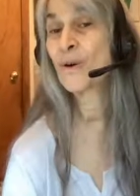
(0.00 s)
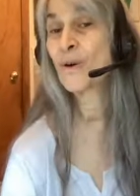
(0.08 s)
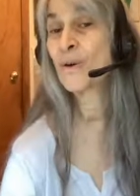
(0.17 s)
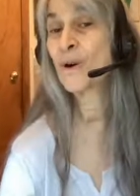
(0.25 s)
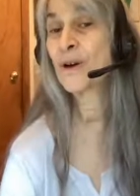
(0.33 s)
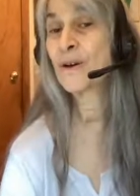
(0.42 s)

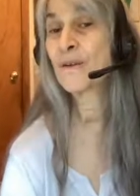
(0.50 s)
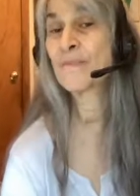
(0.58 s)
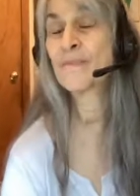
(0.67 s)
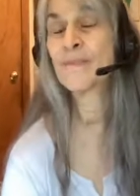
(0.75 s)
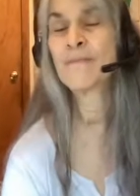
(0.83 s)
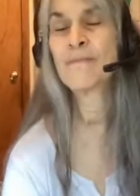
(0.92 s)
or
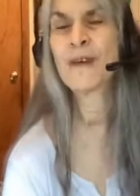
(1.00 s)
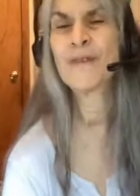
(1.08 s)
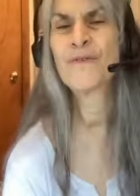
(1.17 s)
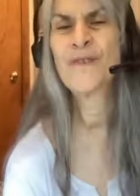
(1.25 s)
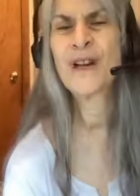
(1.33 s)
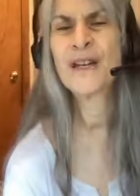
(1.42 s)
make
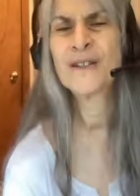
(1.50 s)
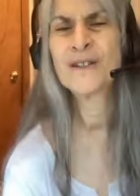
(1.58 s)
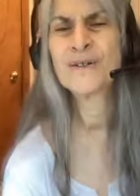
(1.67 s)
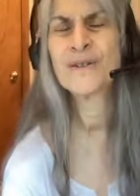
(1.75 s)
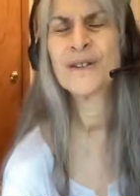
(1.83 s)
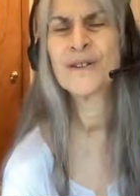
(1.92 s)

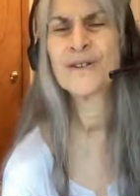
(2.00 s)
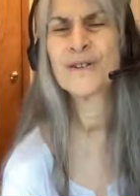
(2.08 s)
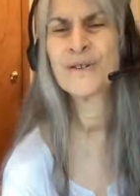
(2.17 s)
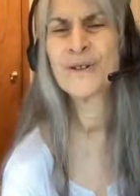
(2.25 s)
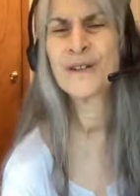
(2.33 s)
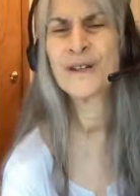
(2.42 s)
friends with a
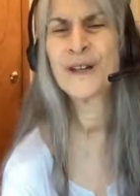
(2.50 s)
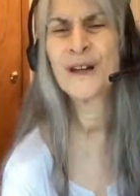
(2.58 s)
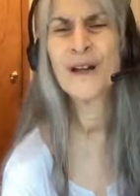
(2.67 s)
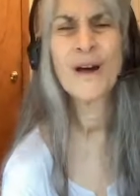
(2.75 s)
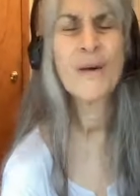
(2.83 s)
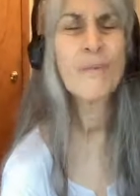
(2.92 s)
certain
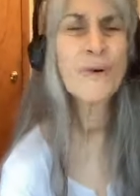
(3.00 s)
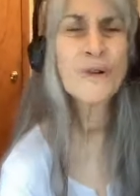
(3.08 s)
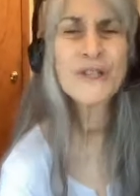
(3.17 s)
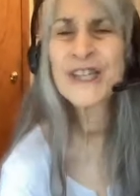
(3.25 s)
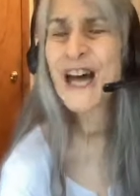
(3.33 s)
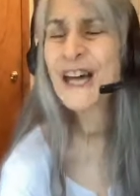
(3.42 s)
person.